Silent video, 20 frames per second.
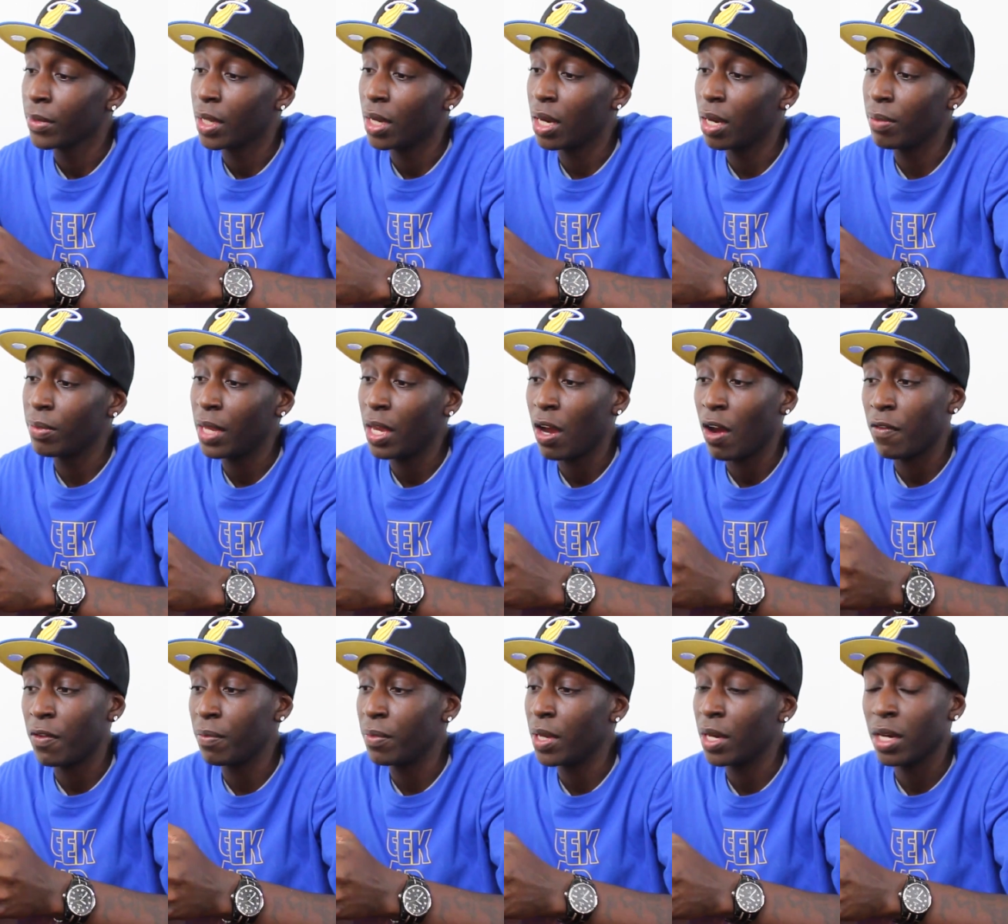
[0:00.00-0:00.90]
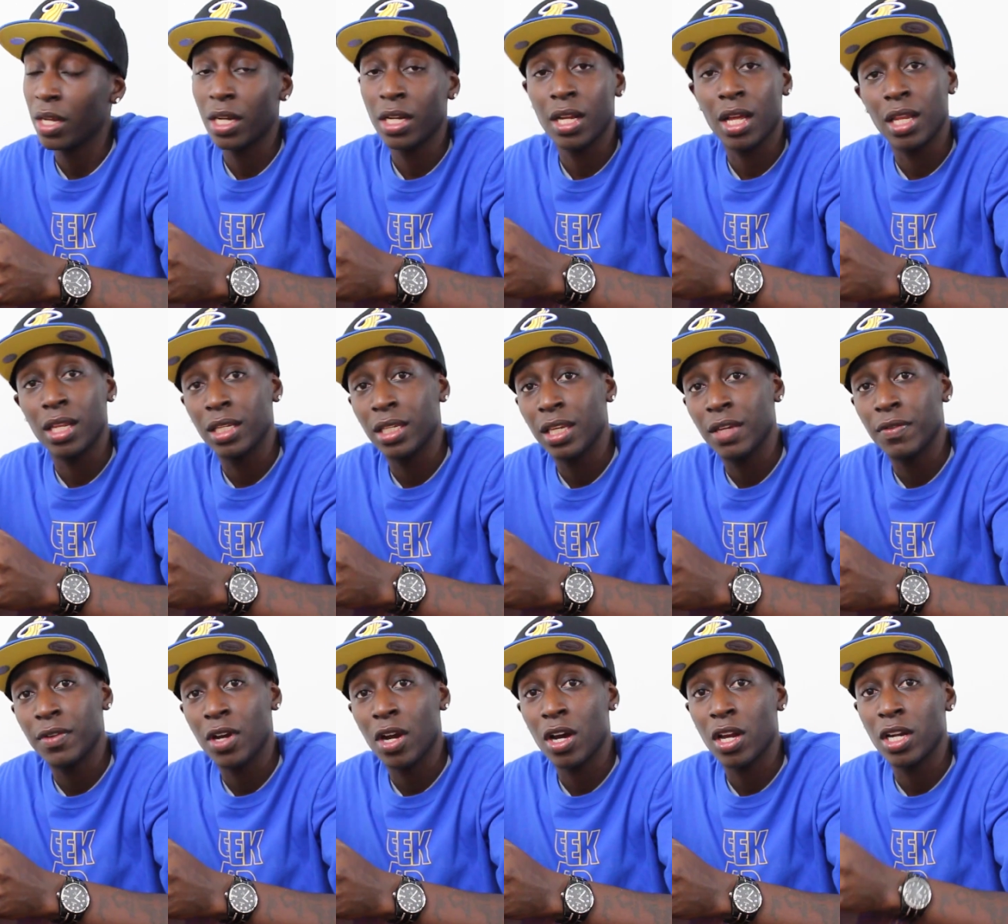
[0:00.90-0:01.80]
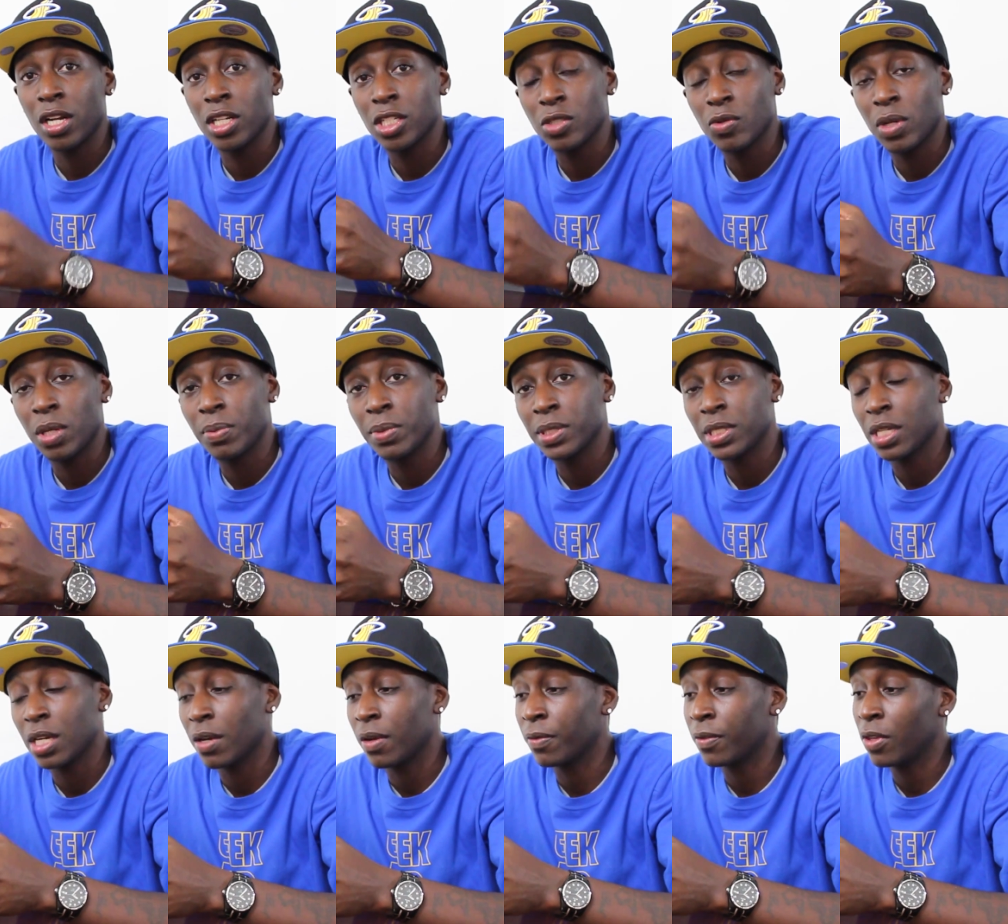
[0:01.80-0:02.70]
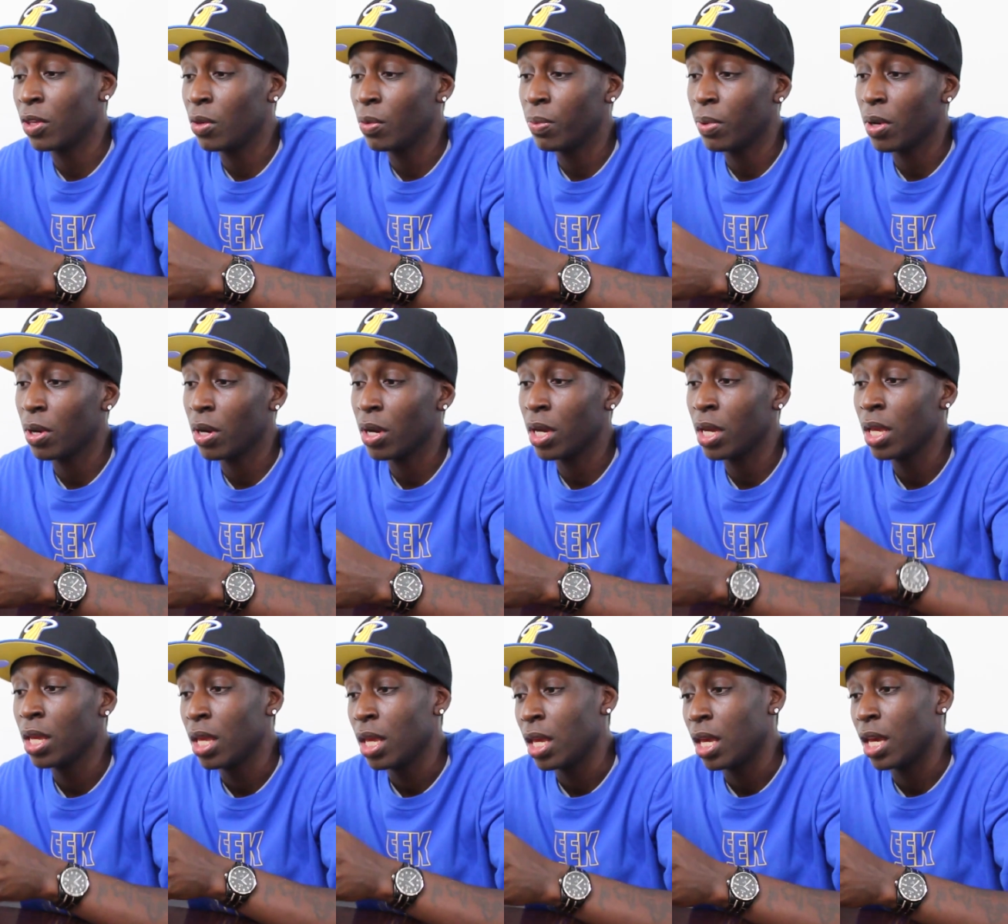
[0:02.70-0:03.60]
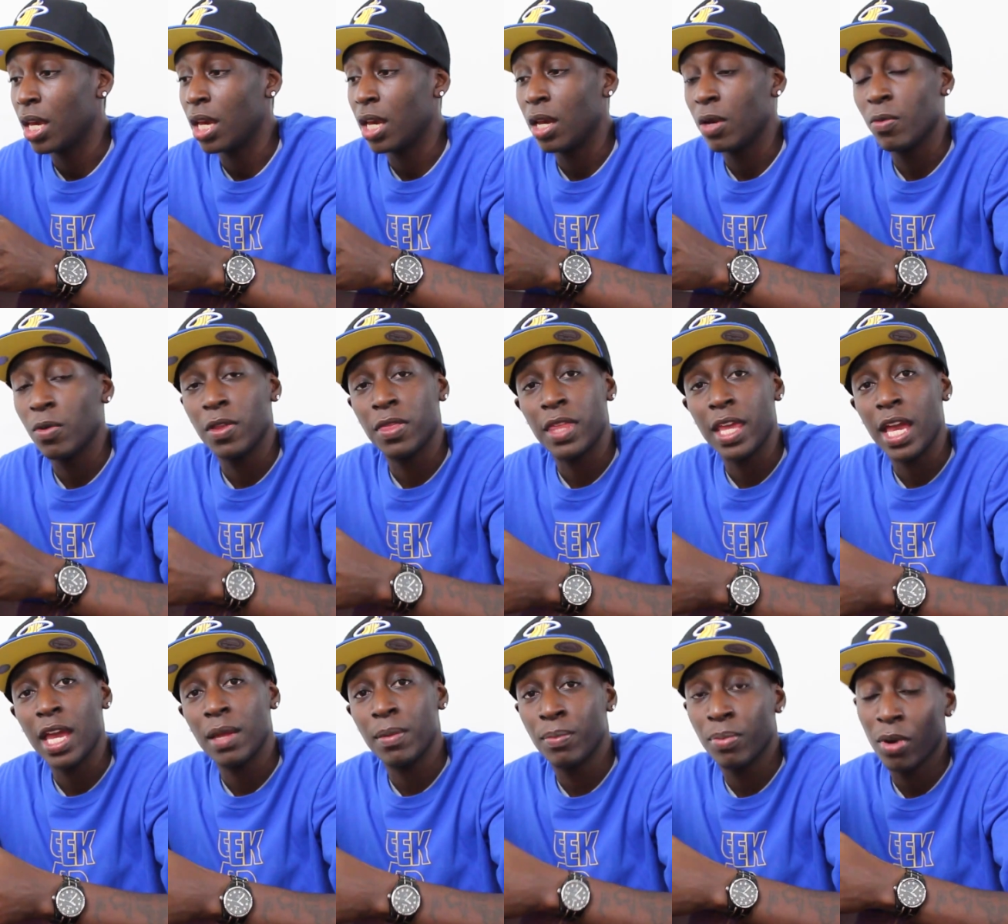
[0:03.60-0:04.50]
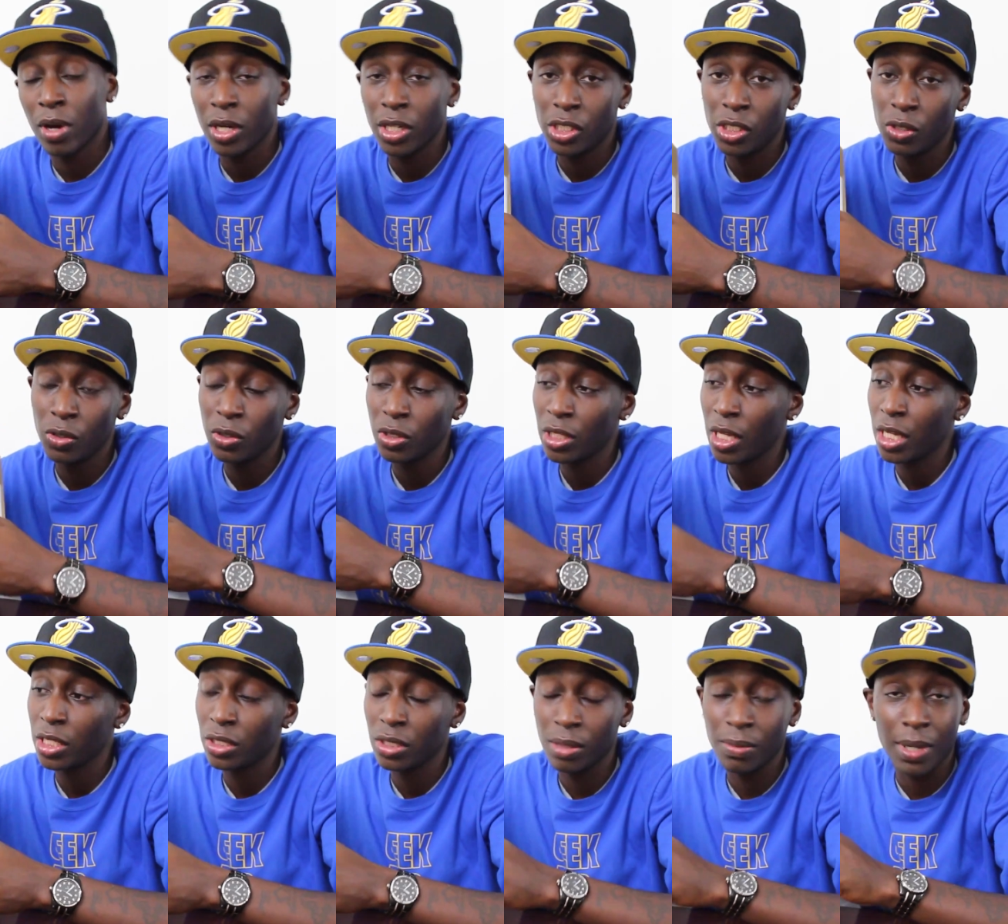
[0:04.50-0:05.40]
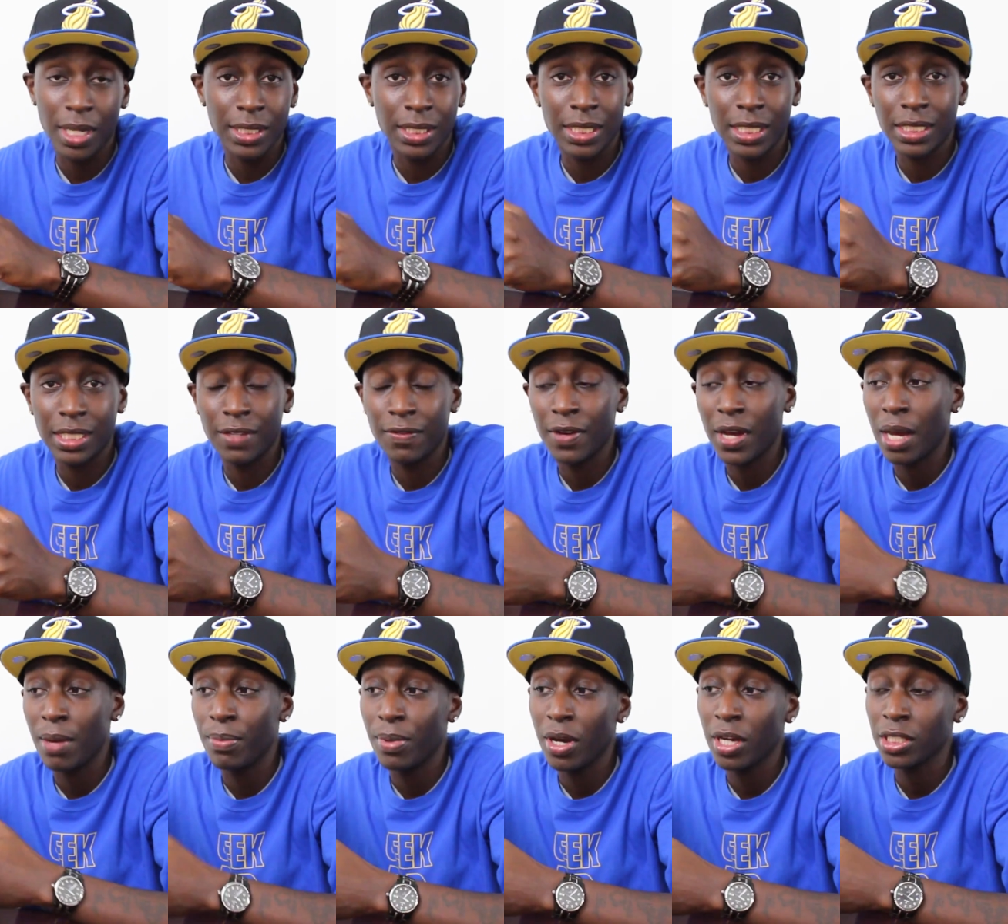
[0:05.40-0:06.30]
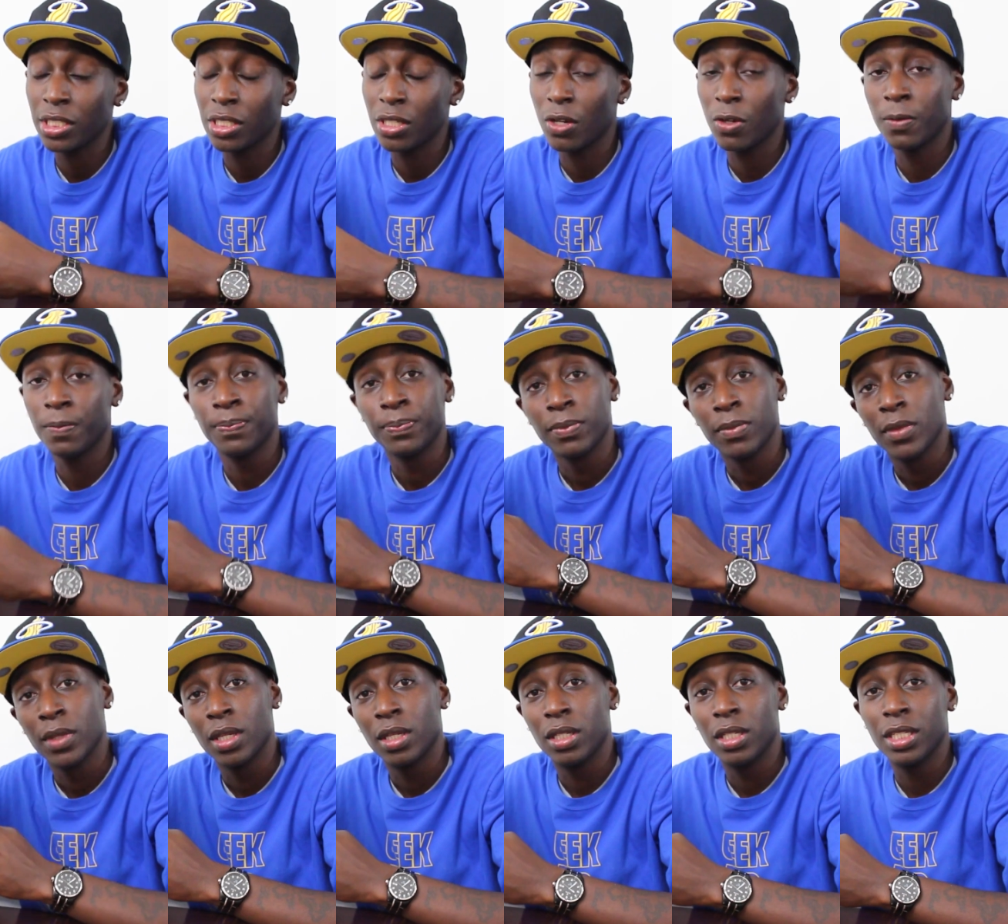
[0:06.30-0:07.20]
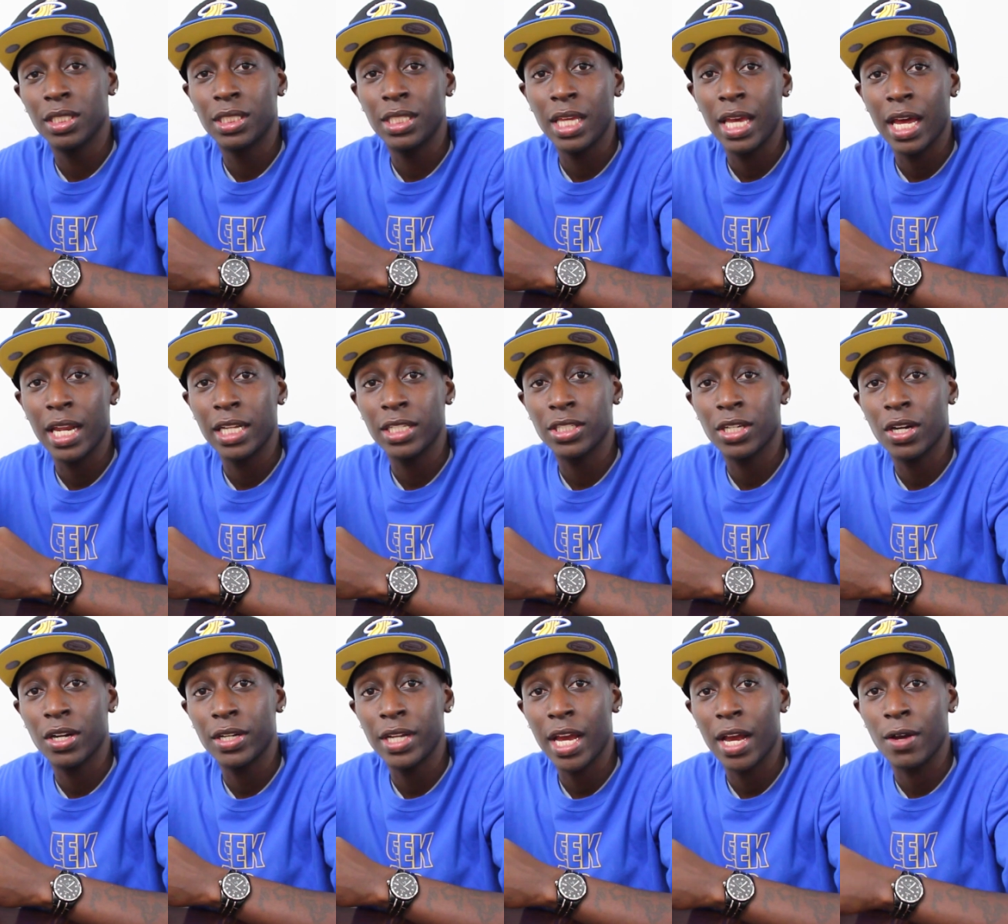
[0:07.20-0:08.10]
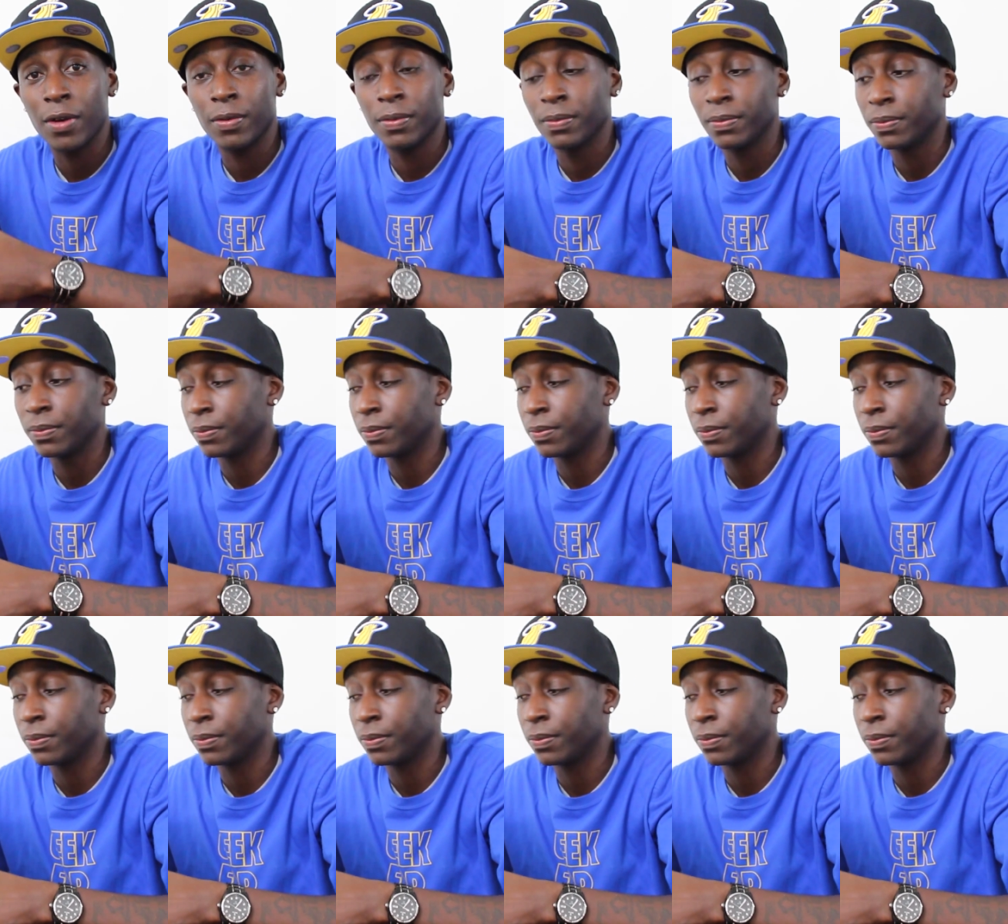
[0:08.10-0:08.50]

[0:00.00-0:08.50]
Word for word: Um, they offered me a hundred dollar gift card and a twenty percent off coupon, and with that, brought the shoes down to about sixty five bucks. So let's see how they turned out.